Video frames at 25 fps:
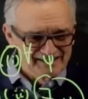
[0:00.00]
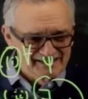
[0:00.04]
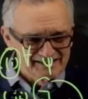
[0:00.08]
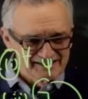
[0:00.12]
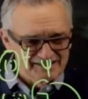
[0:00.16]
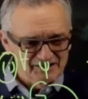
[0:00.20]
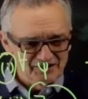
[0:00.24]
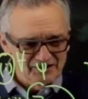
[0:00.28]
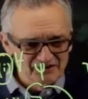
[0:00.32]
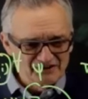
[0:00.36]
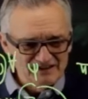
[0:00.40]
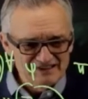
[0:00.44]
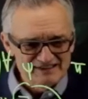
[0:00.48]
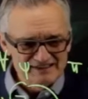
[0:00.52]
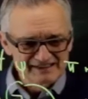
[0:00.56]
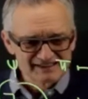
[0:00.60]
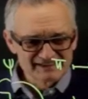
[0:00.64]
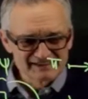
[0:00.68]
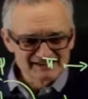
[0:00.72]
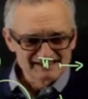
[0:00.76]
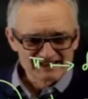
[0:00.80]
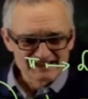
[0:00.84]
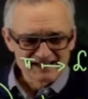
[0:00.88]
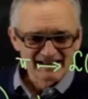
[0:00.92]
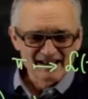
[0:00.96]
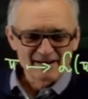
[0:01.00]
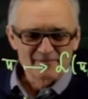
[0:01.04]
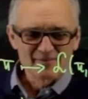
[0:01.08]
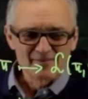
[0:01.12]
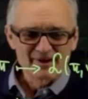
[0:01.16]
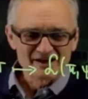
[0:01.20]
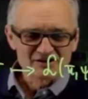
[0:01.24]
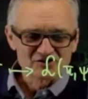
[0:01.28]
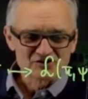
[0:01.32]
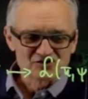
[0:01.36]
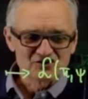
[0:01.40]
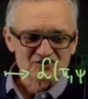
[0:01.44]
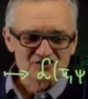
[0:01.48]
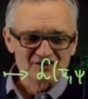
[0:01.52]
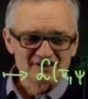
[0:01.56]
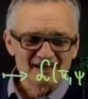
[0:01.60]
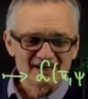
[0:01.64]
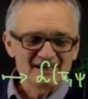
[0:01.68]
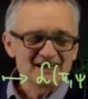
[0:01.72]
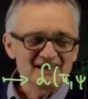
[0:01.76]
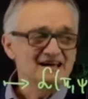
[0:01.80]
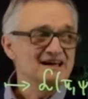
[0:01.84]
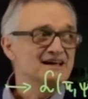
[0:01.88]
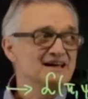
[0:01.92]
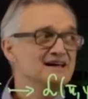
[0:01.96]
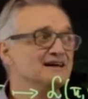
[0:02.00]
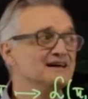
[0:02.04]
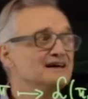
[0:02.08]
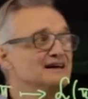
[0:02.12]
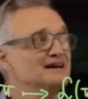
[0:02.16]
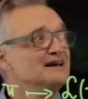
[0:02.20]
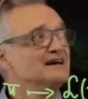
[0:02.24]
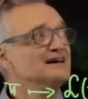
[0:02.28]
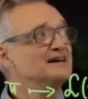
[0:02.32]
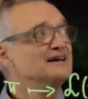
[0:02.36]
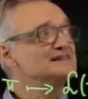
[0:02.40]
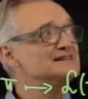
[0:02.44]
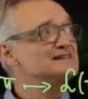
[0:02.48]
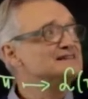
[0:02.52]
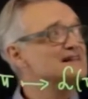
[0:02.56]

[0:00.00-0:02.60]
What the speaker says: So this is the dimension d, is